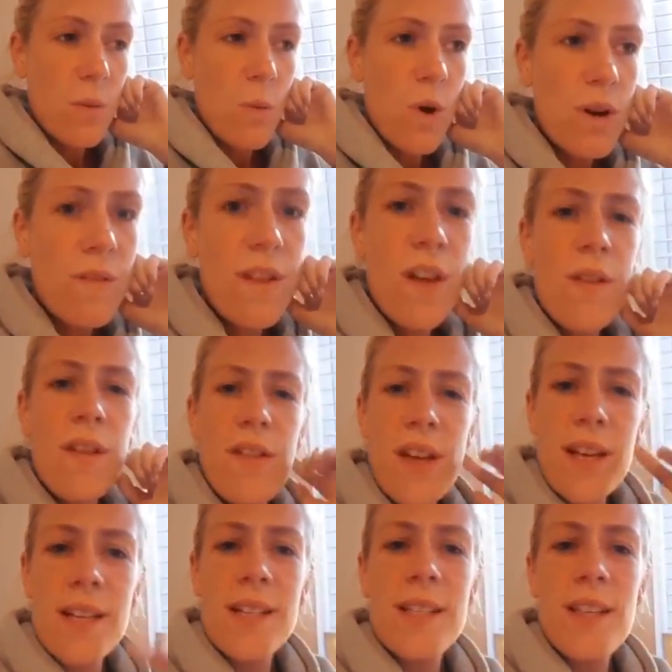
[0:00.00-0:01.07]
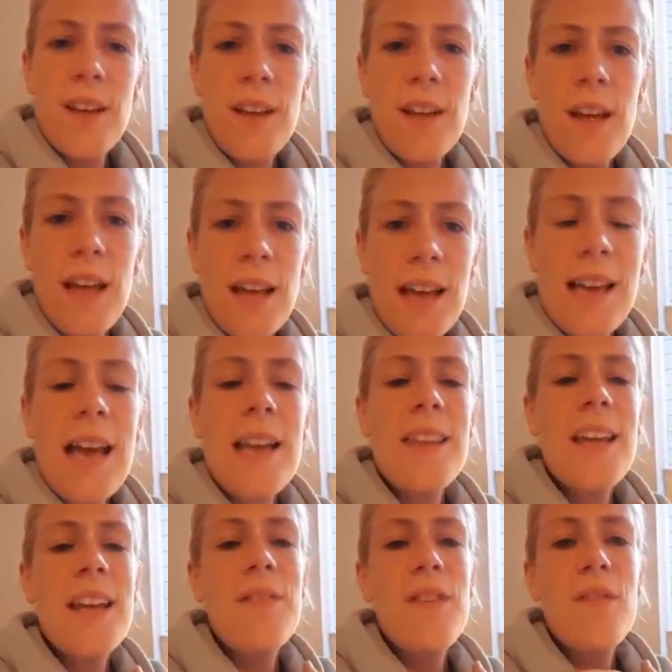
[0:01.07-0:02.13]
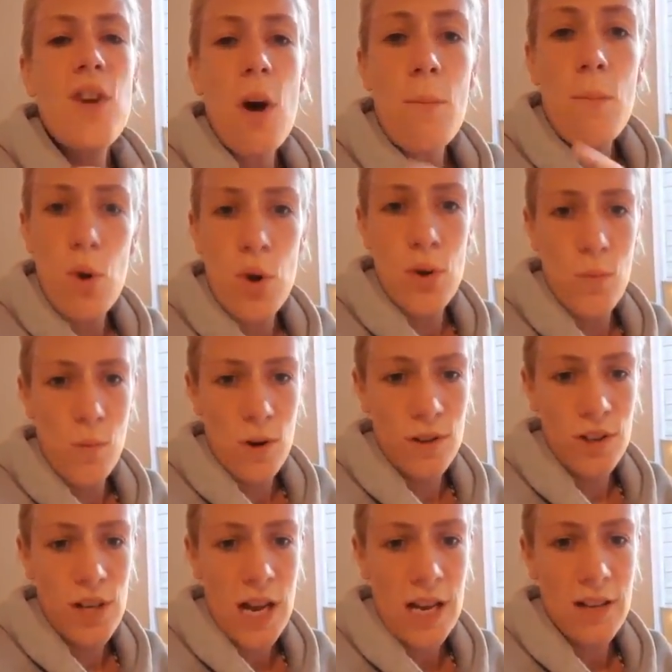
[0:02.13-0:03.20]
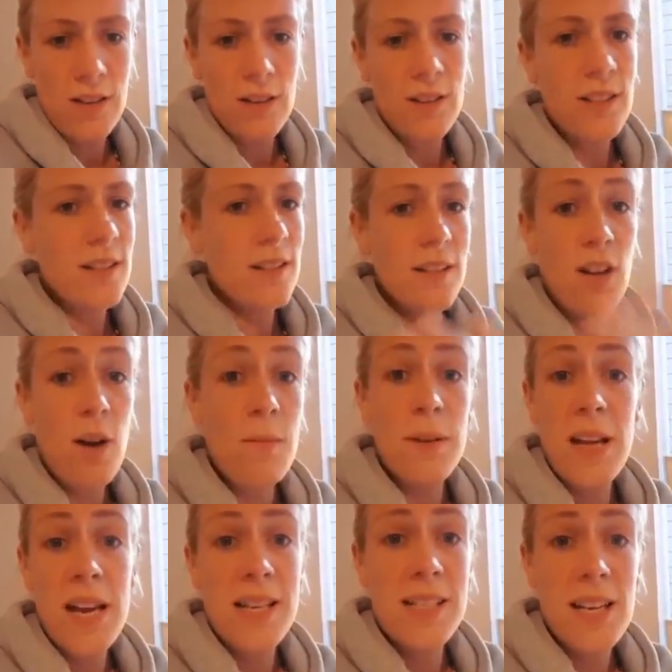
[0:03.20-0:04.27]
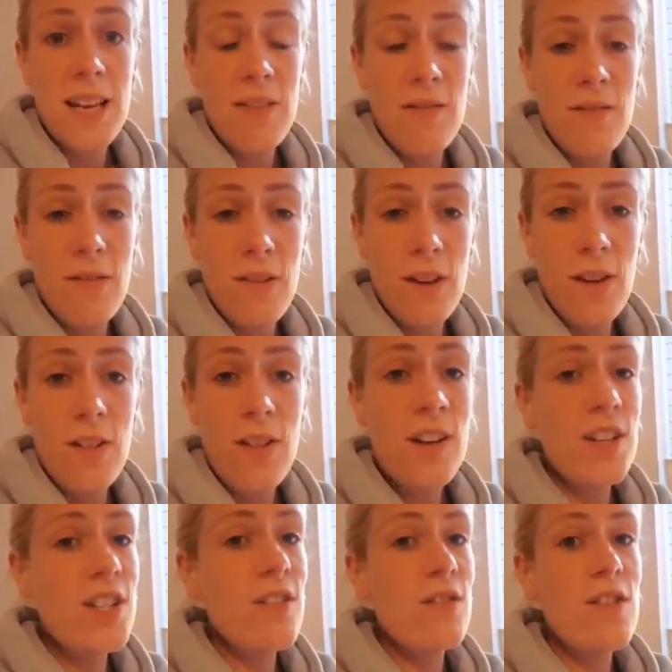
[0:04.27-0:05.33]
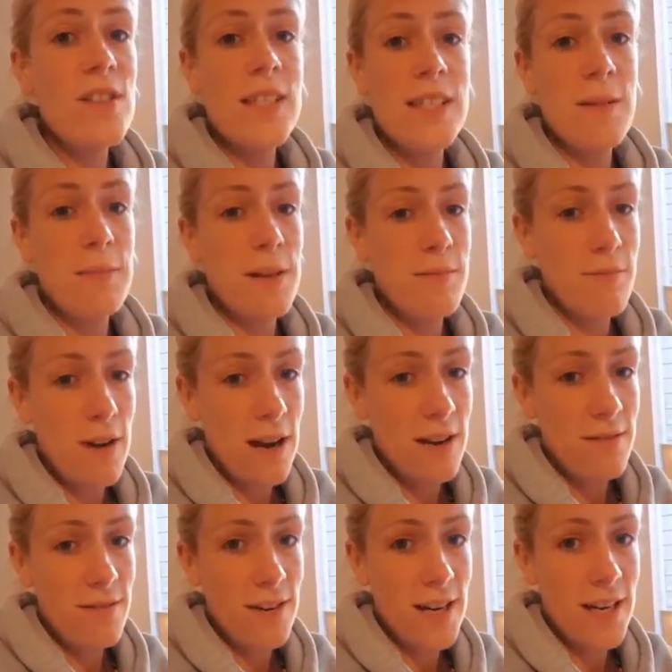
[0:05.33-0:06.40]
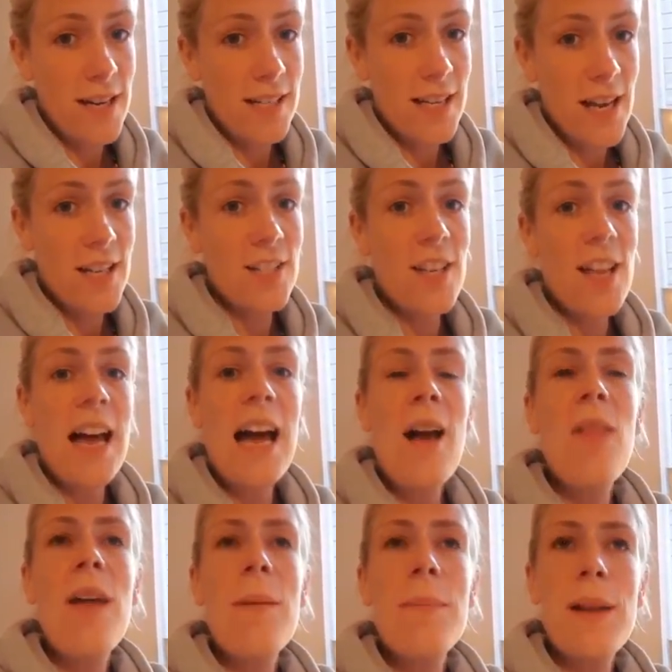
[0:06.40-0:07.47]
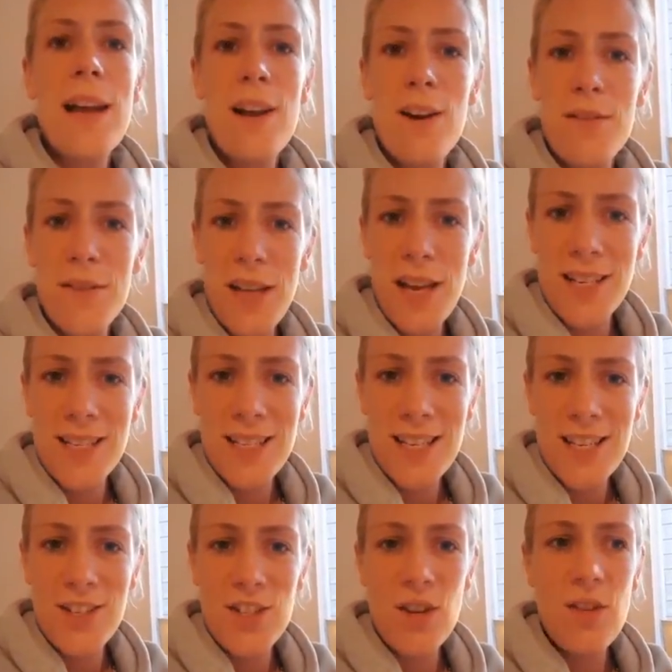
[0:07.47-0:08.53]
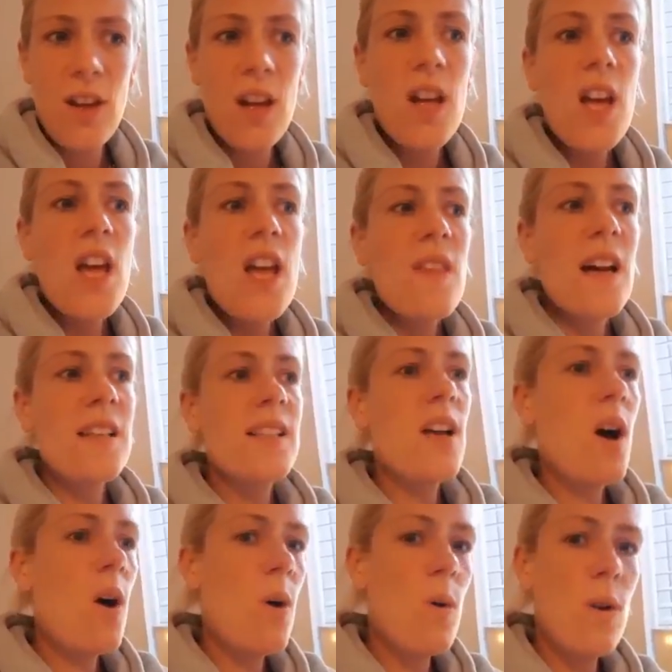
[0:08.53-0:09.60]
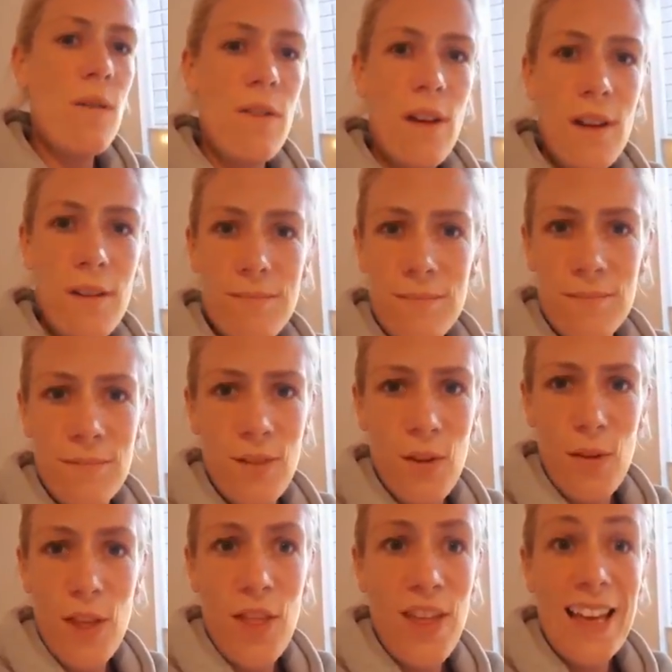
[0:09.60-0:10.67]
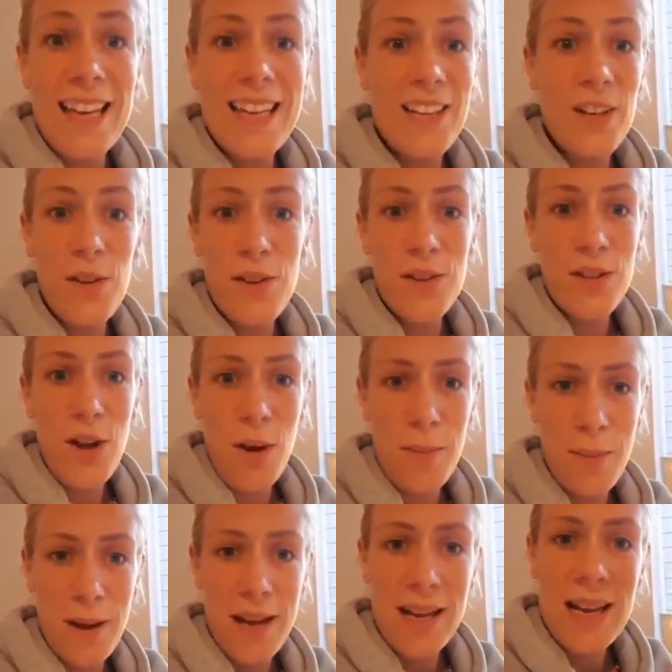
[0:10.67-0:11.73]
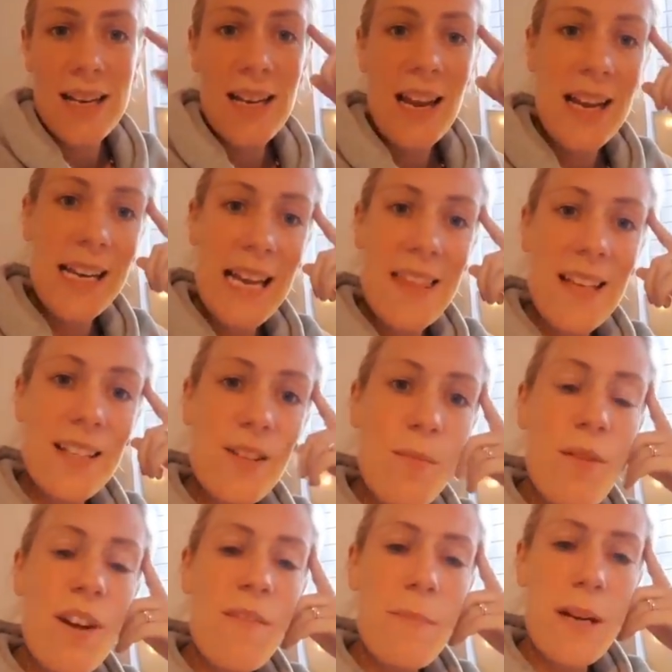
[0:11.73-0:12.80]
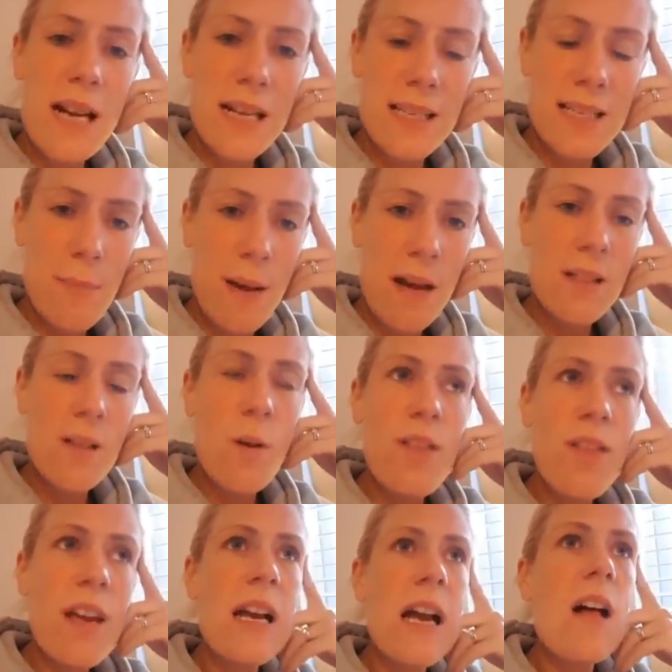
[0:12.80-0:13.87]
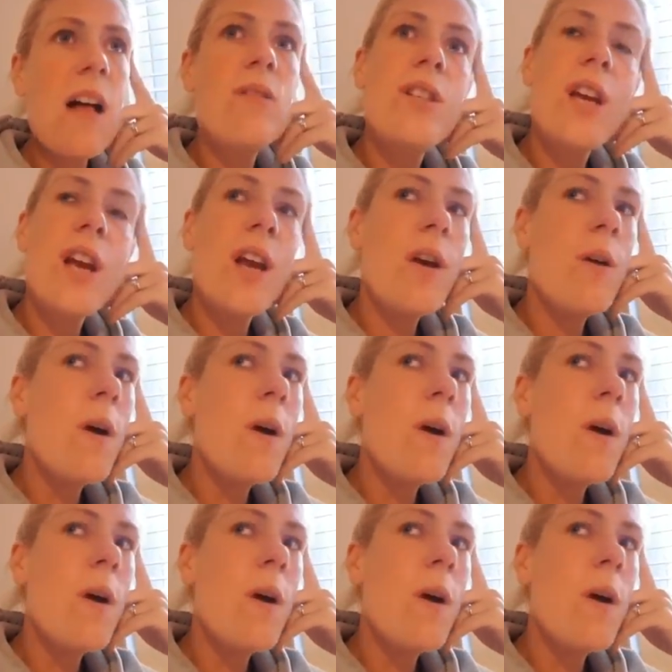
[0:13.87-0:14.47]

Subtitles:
of the other things that, again, then if you've got more than one child, complicates it even further, because you've got the sibling rivalry attached to that, how they play off against each other. That's a whole other thing, another topic, and again, that's something I've been asked about. So I think I'll do